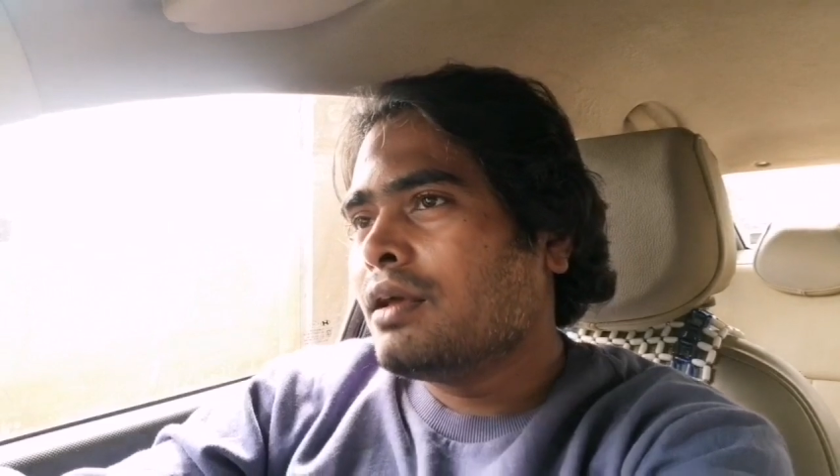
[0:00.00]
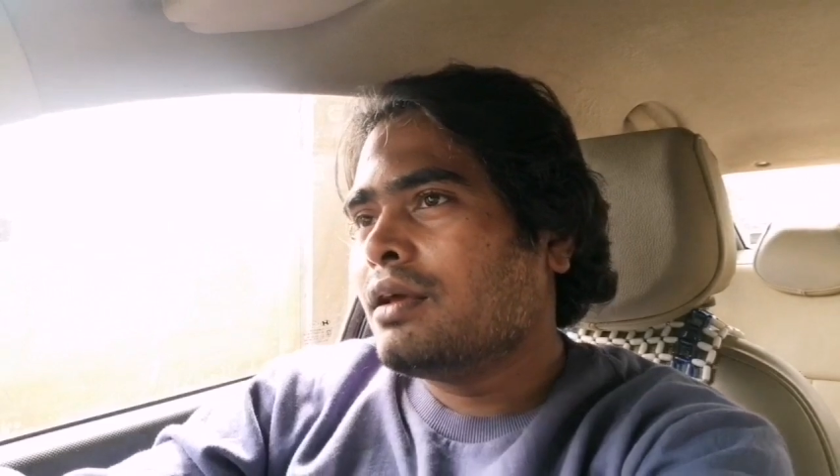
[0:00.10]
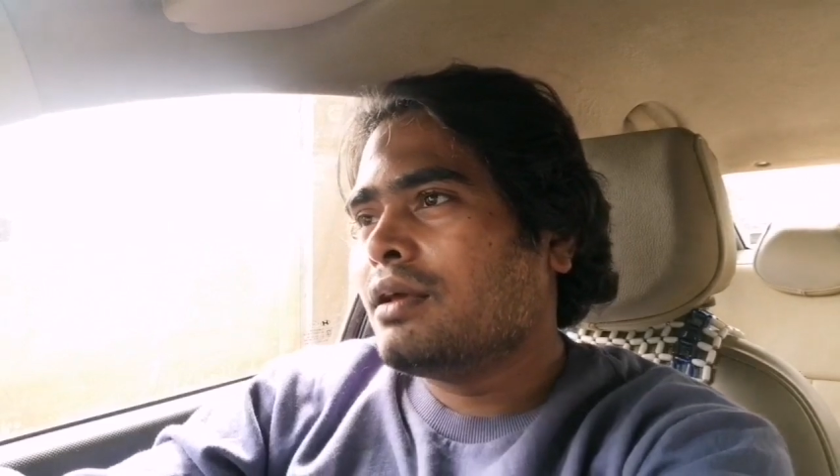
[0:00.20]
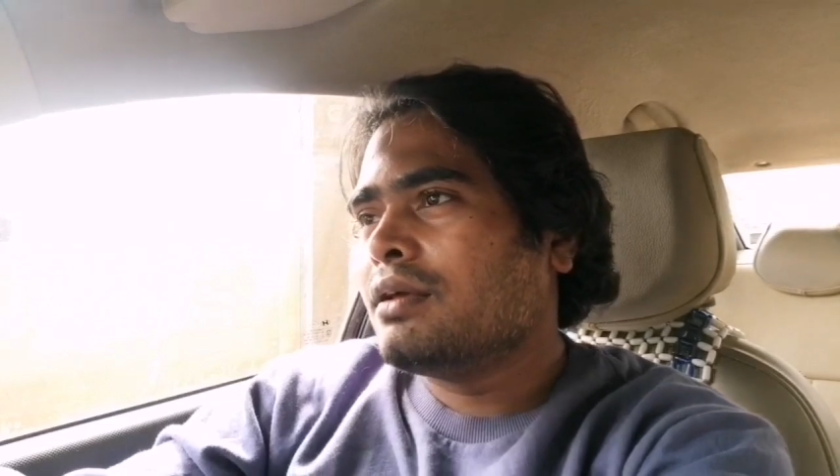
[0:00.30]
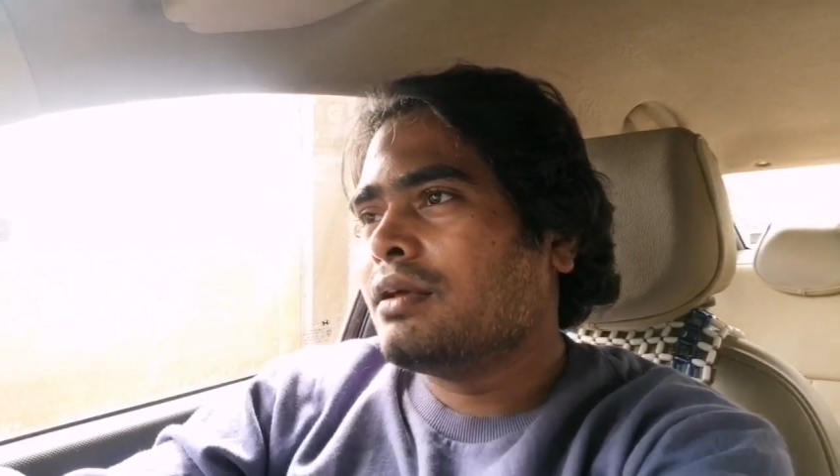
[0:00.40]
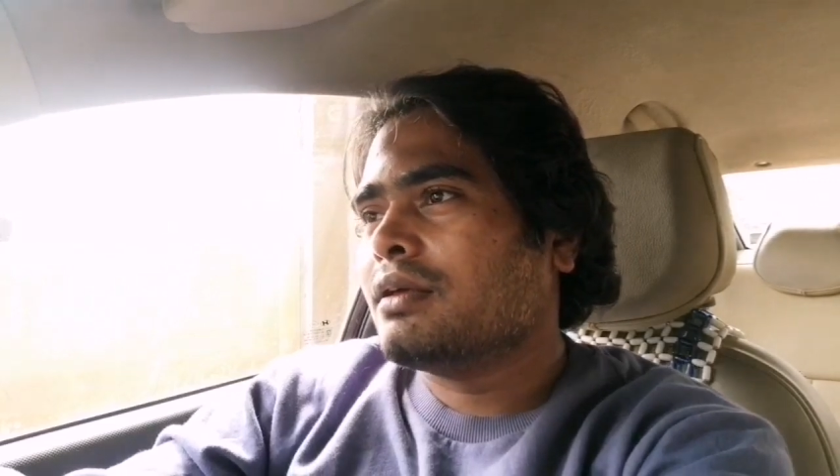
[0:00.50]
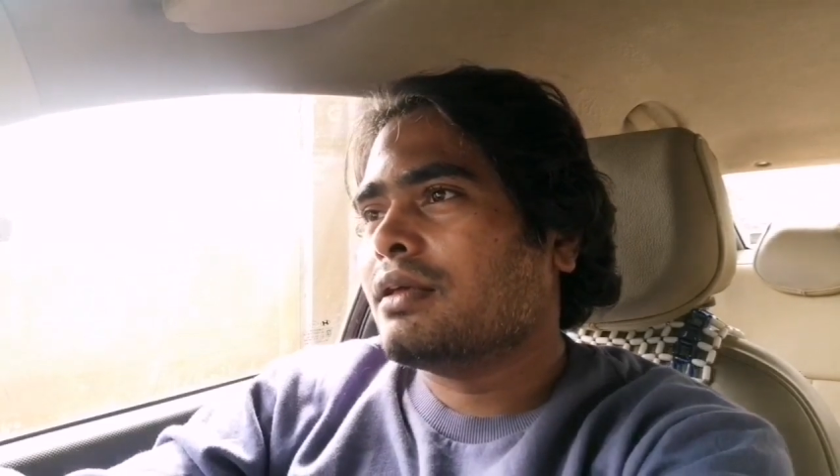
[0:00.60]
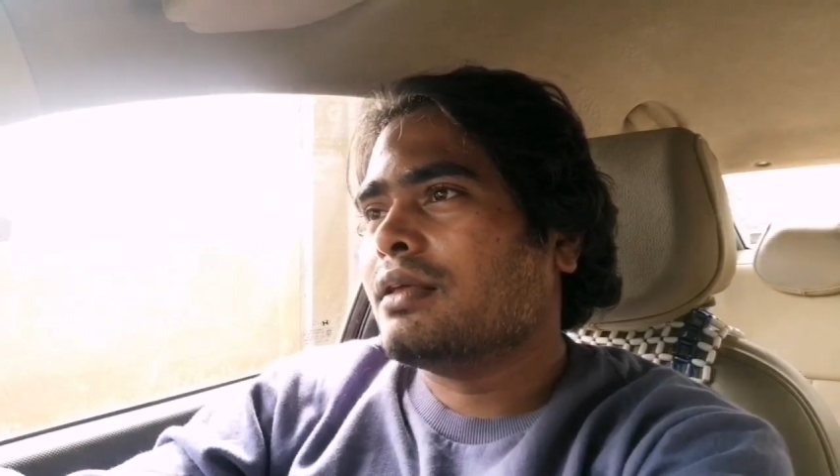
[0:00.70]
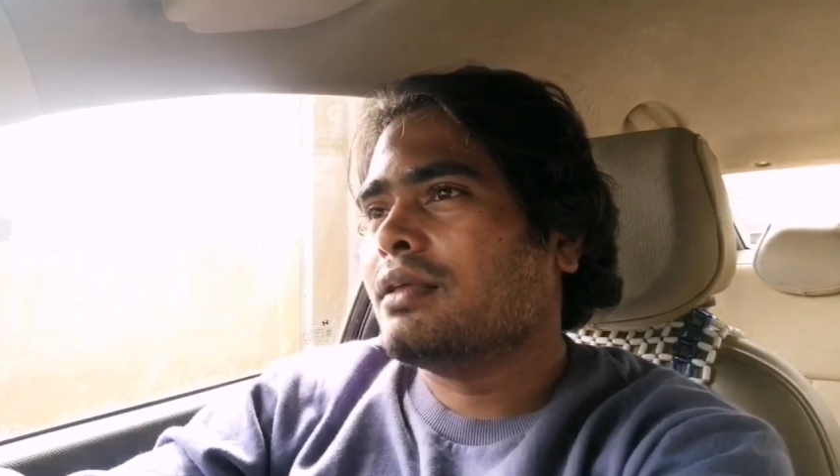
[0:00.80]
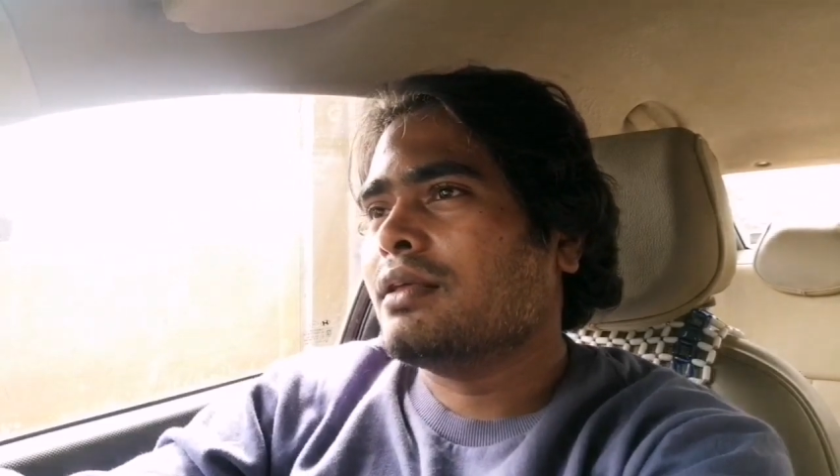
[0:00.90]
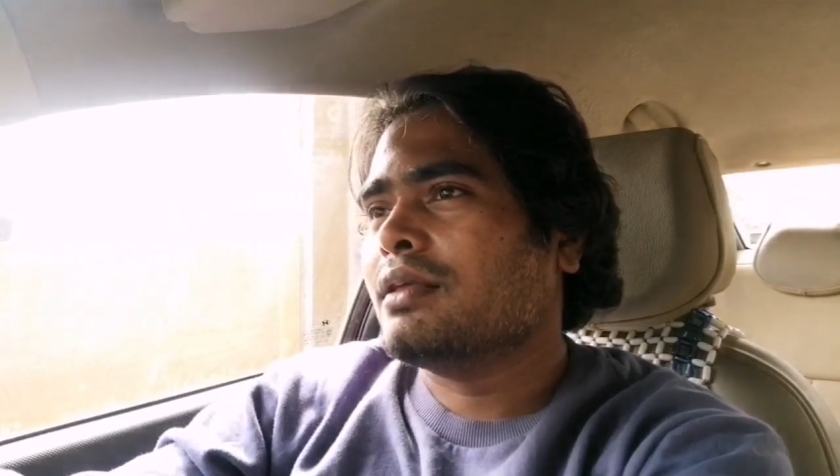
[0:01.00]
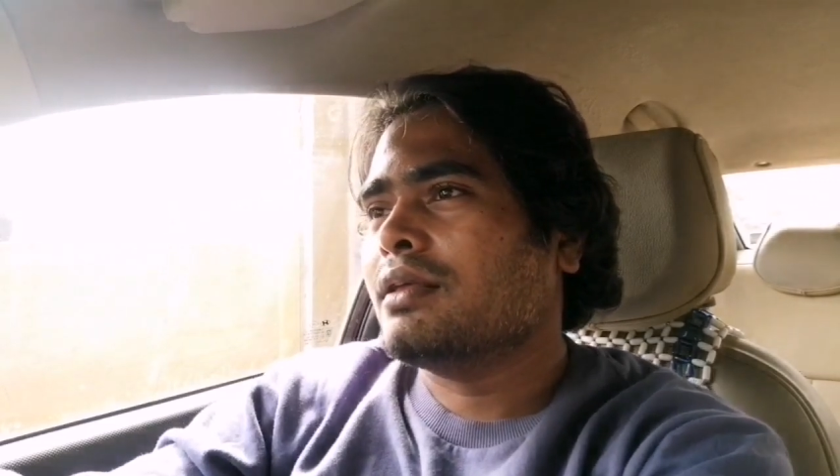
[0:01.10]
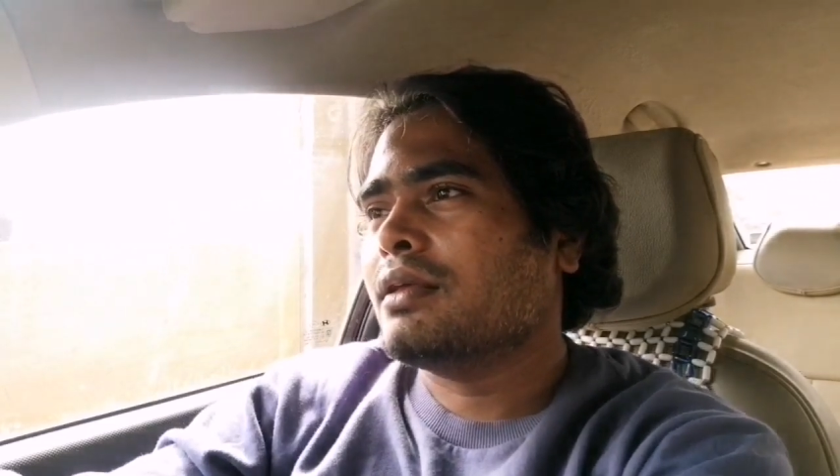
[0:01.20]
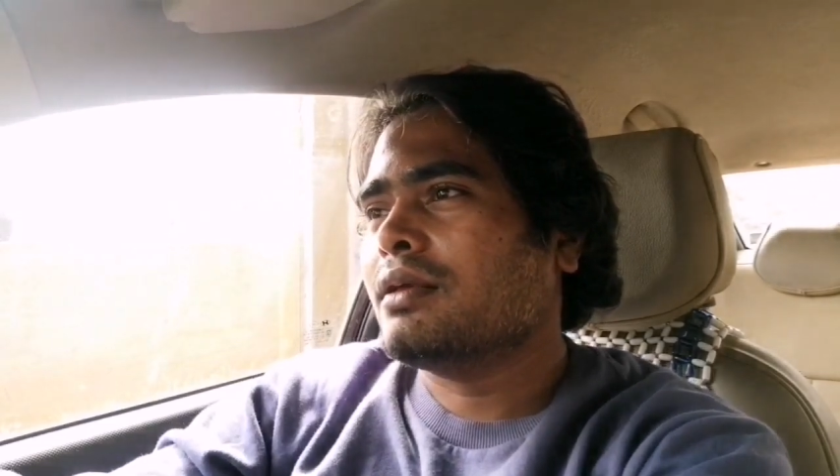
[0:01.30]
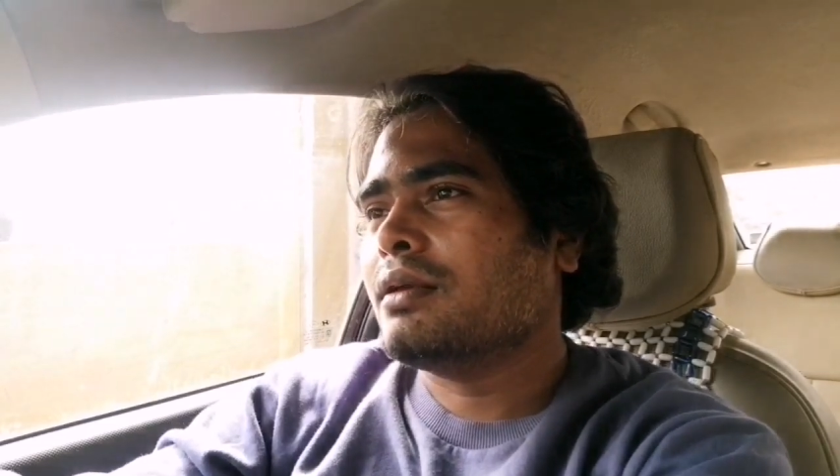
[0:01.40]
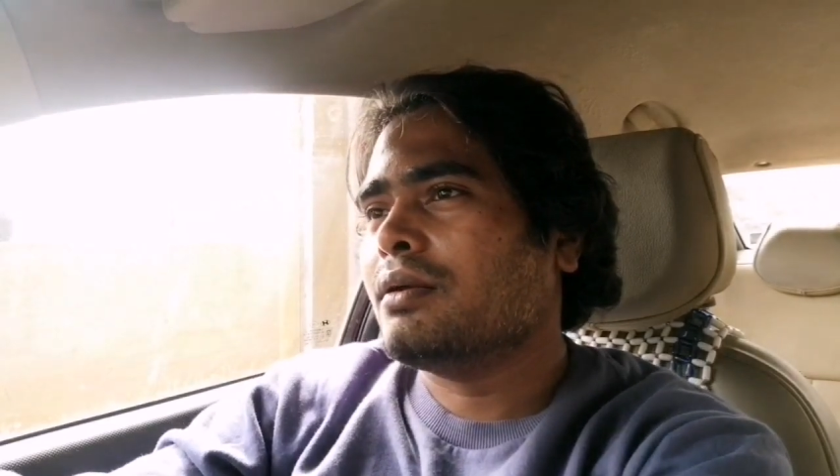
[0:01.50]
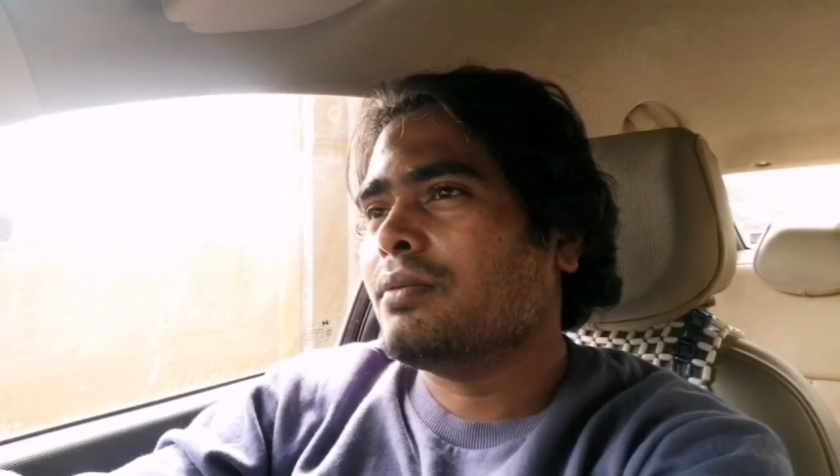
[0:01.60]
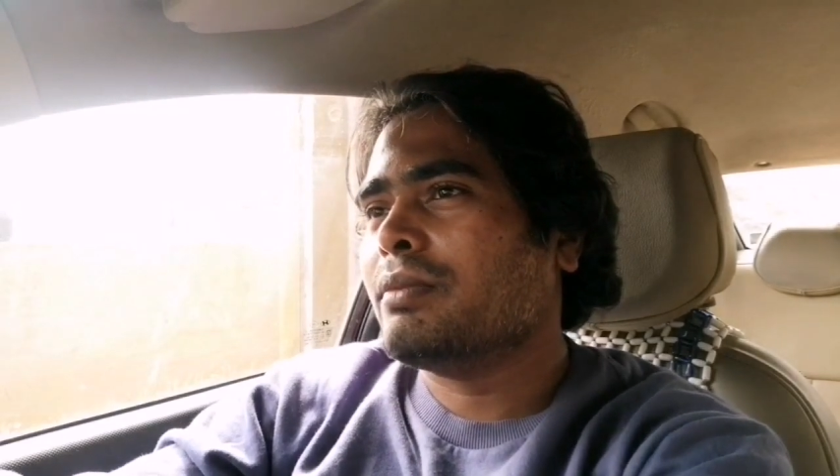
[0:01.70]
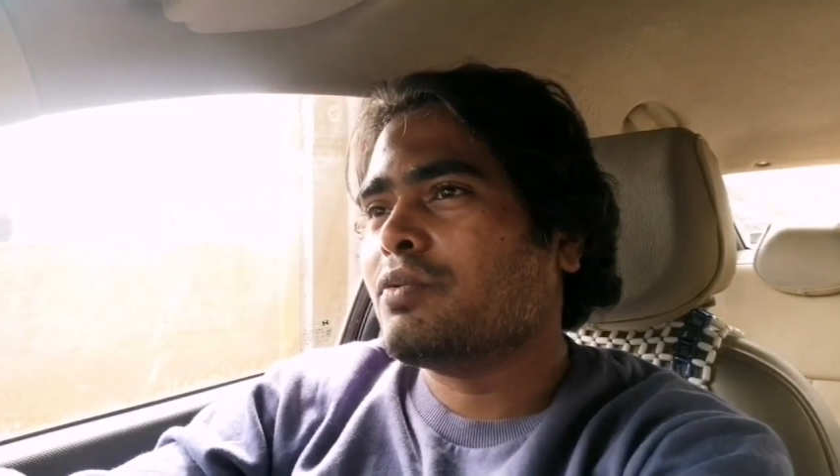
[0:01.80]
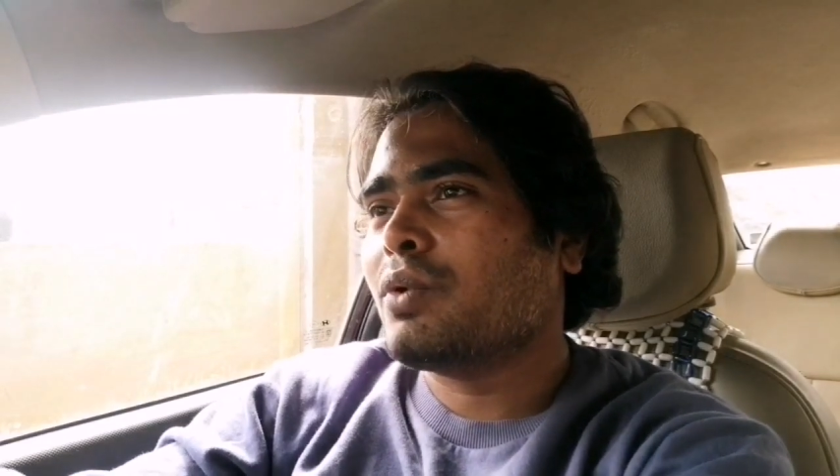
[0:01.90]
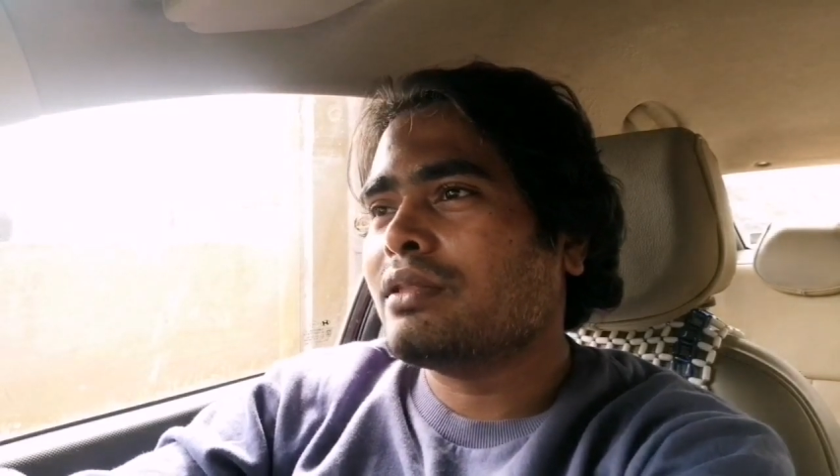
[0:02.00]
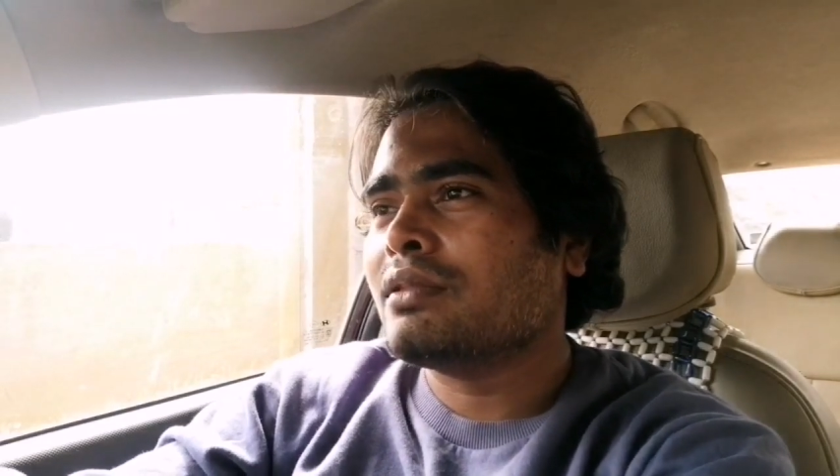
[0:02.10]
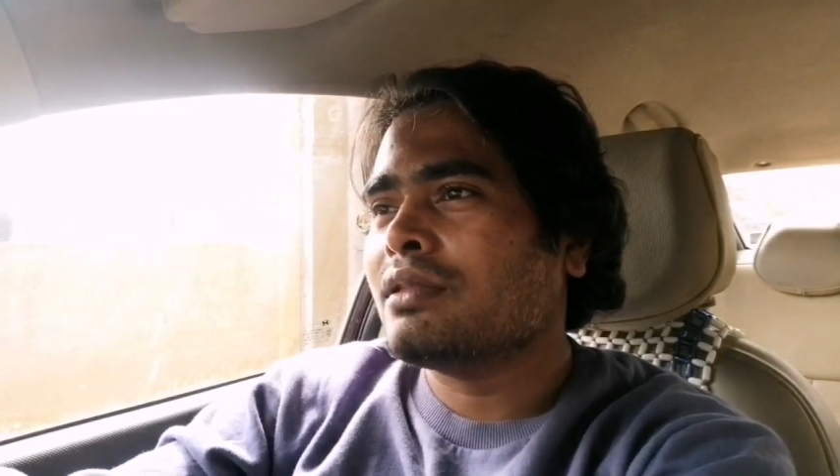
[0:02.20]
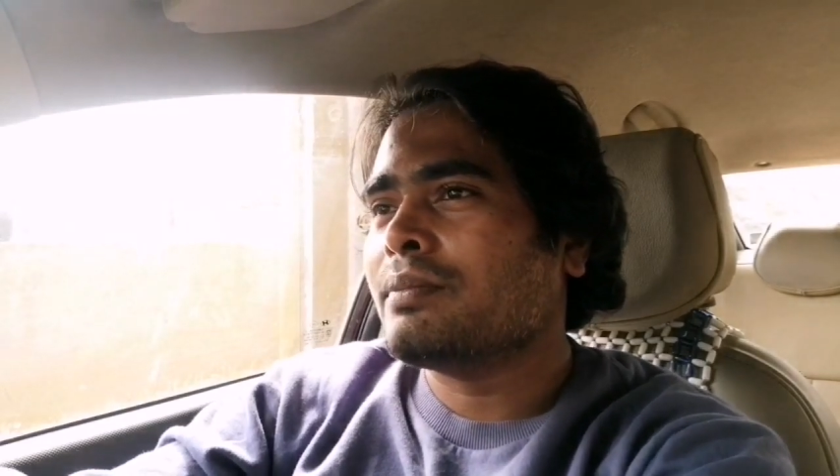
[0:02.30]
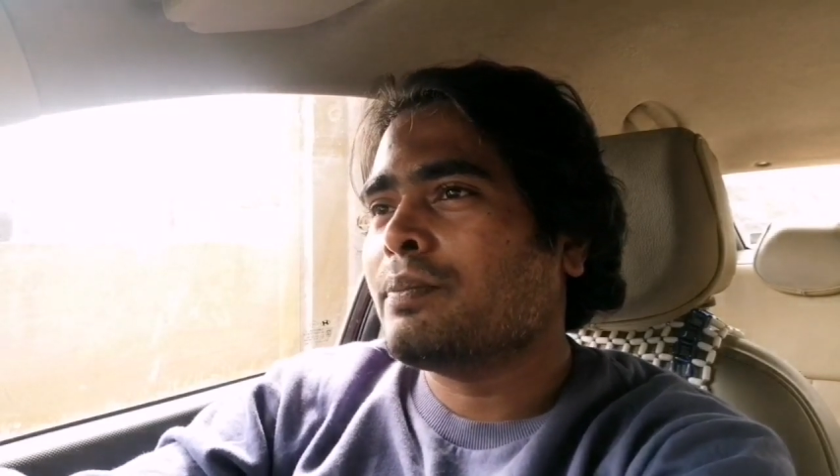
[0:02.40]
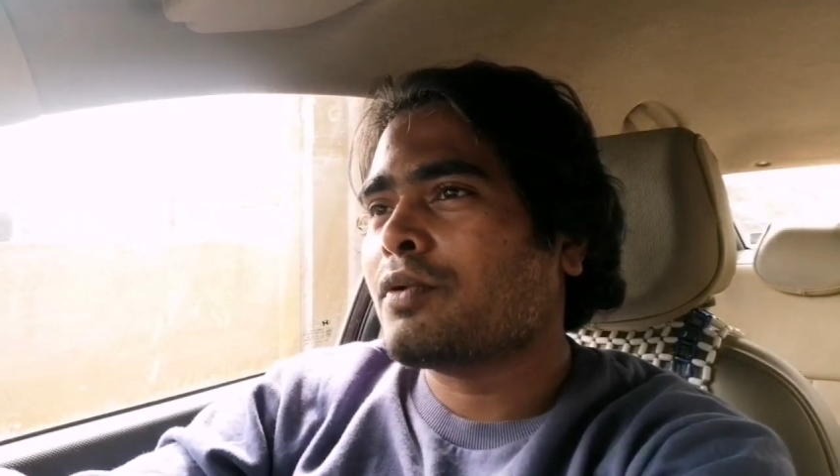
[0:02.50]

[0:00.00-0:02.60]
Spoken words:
uh, but one